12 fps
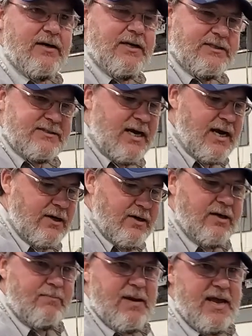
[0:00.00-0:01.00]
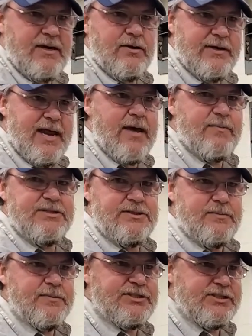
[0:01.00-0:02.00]
It's not going to bend or damage
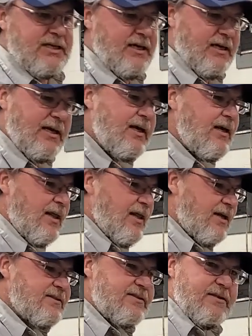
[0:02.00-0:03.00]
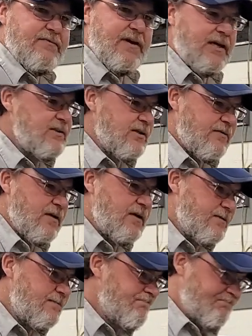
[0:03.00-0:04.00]
the machine. That's the advantage of
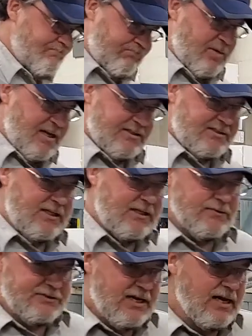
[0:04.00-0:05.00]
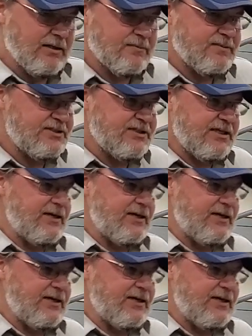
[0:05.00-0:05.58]
a big steel Shanklin machine.